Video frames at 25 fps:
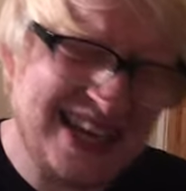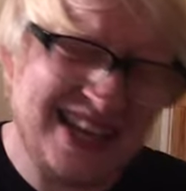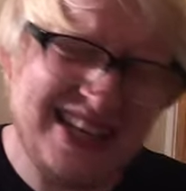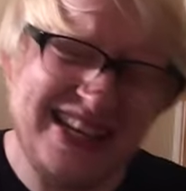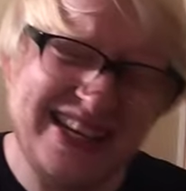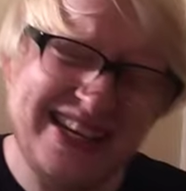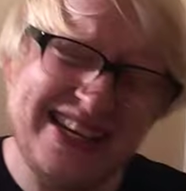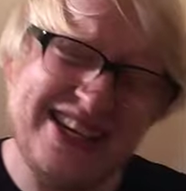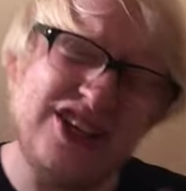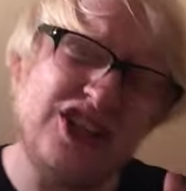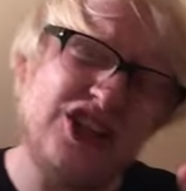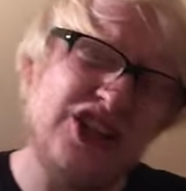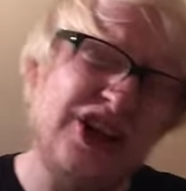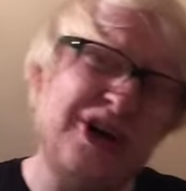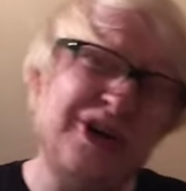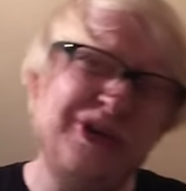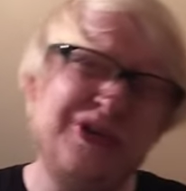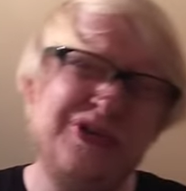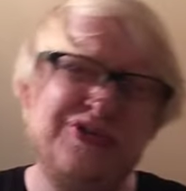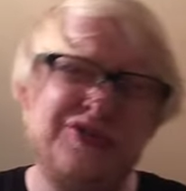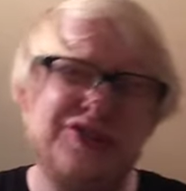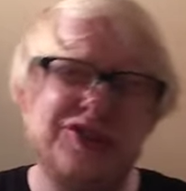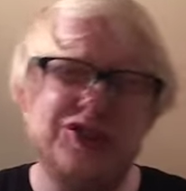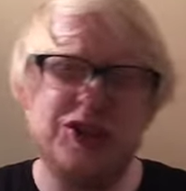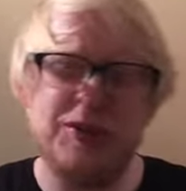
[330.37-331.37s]
that like
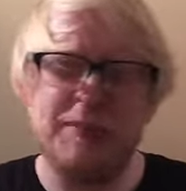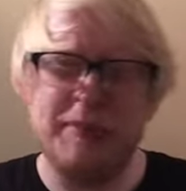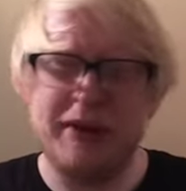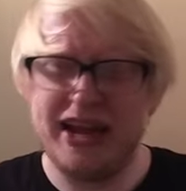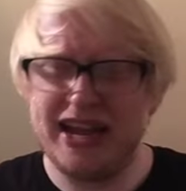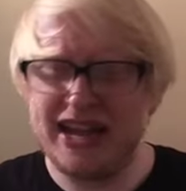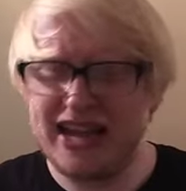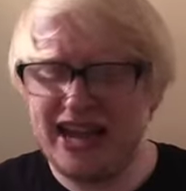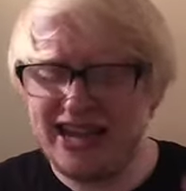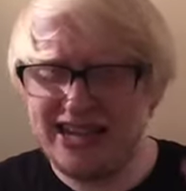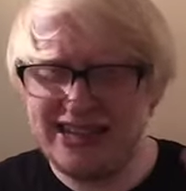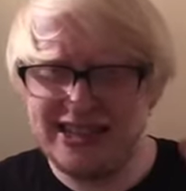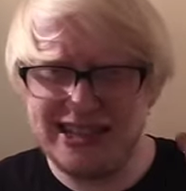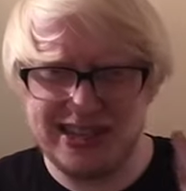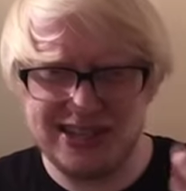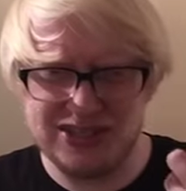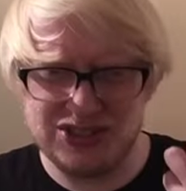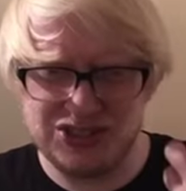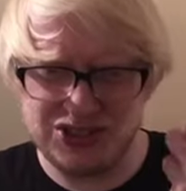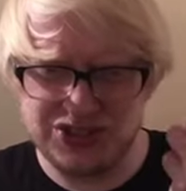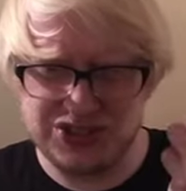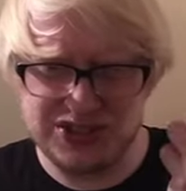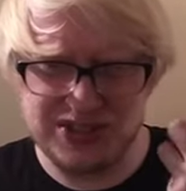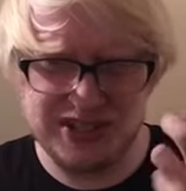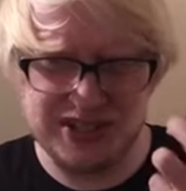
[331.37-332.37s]
clove on the back end that
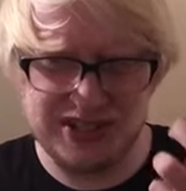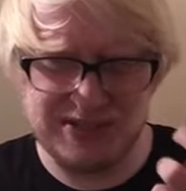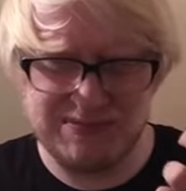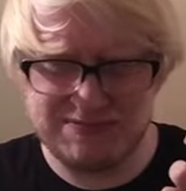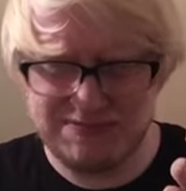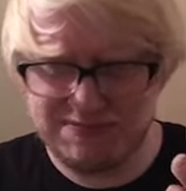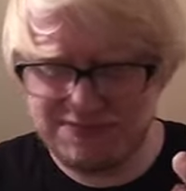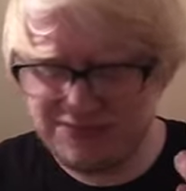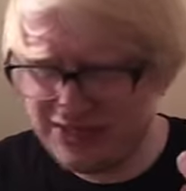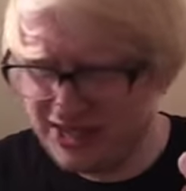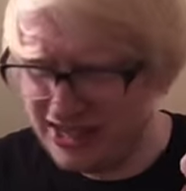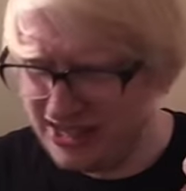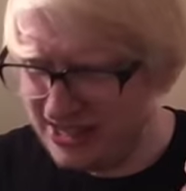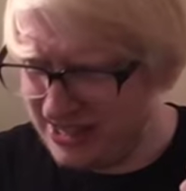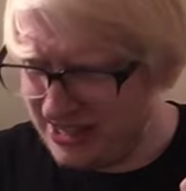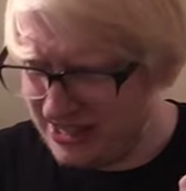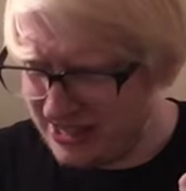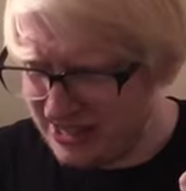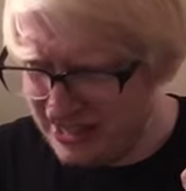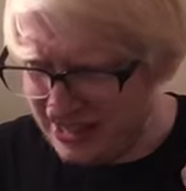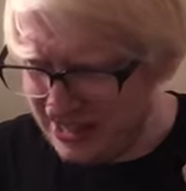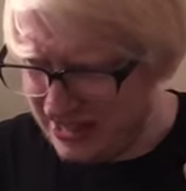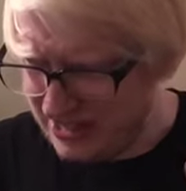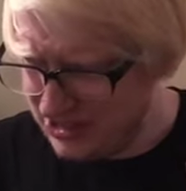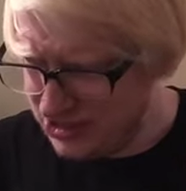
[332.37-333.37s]
just like
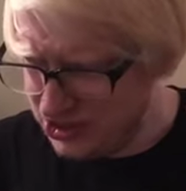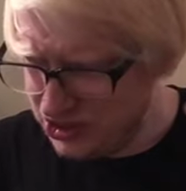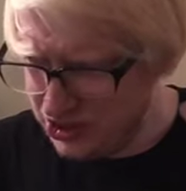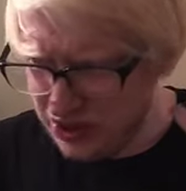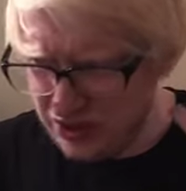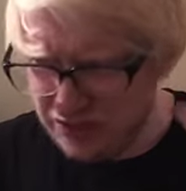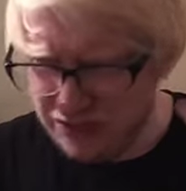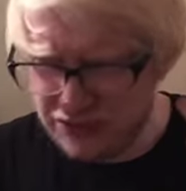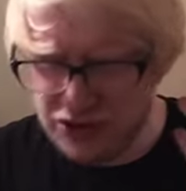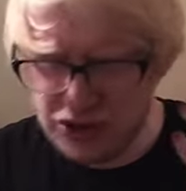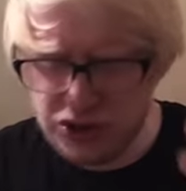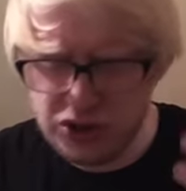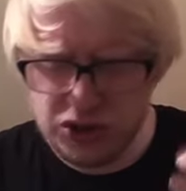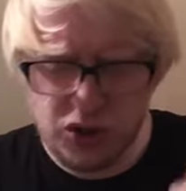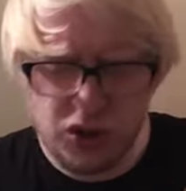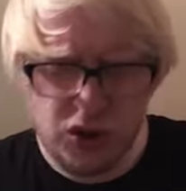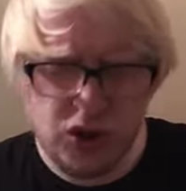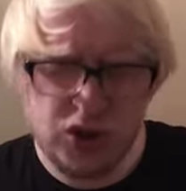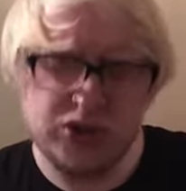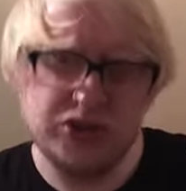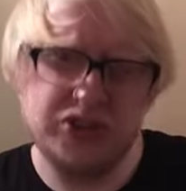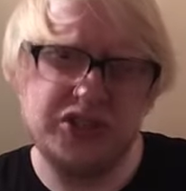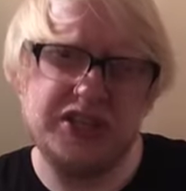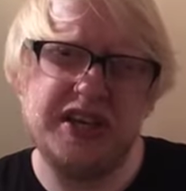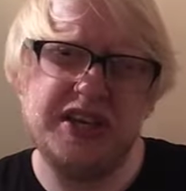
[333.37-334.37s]
sort of
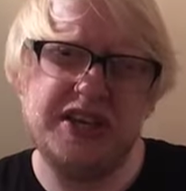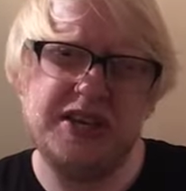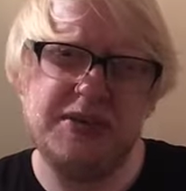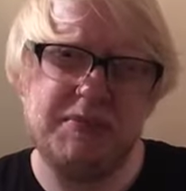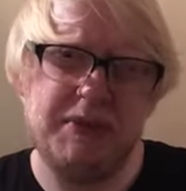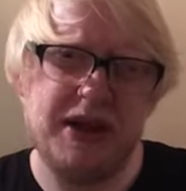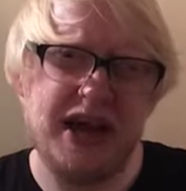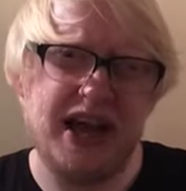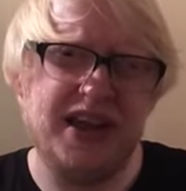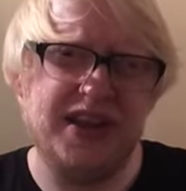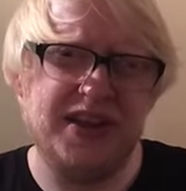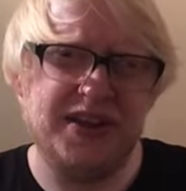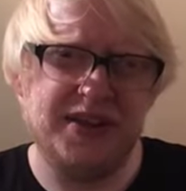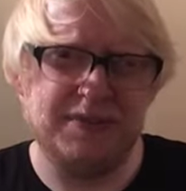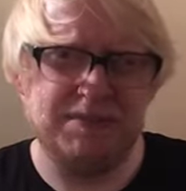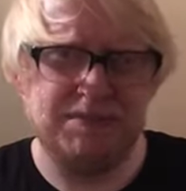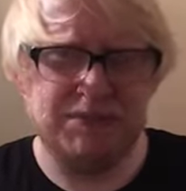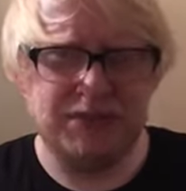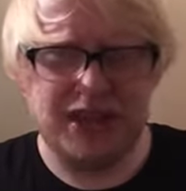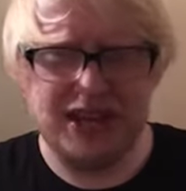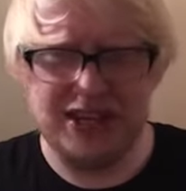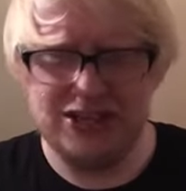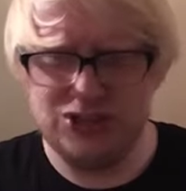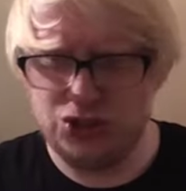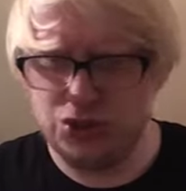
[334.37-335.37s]
claws at your palate
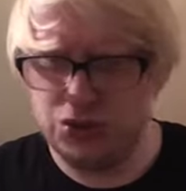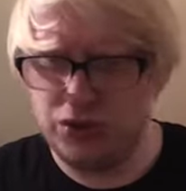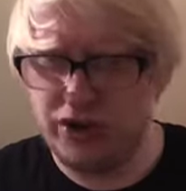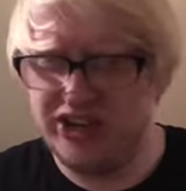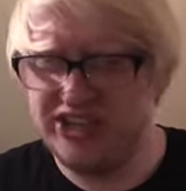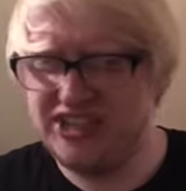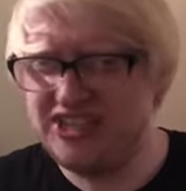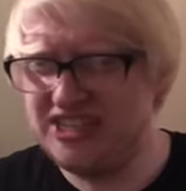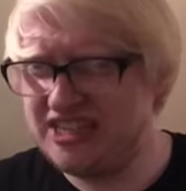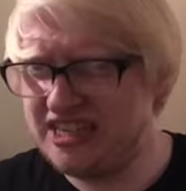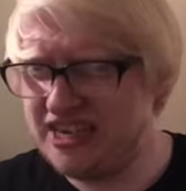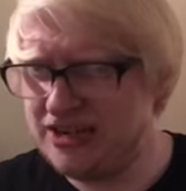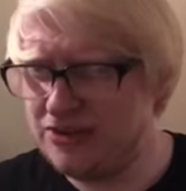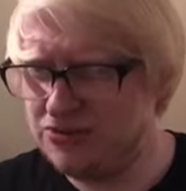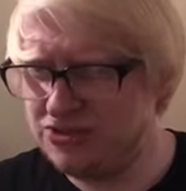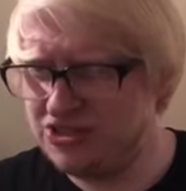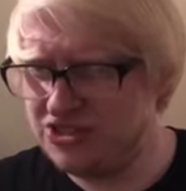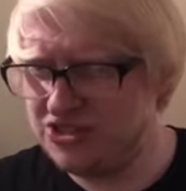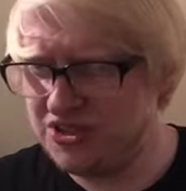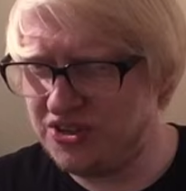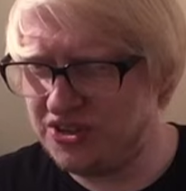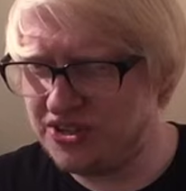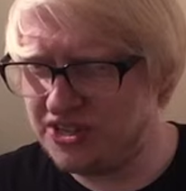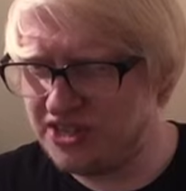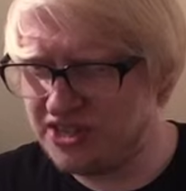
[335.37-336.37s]
and dries it out
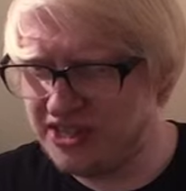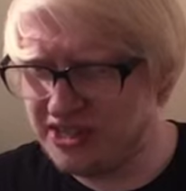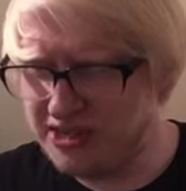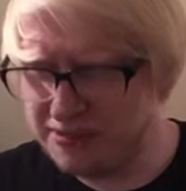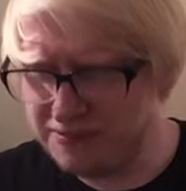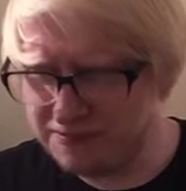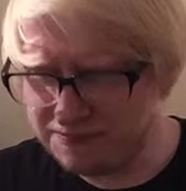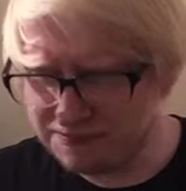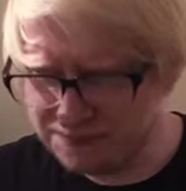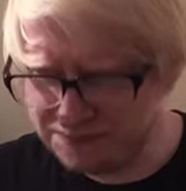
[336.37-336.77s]
slightly.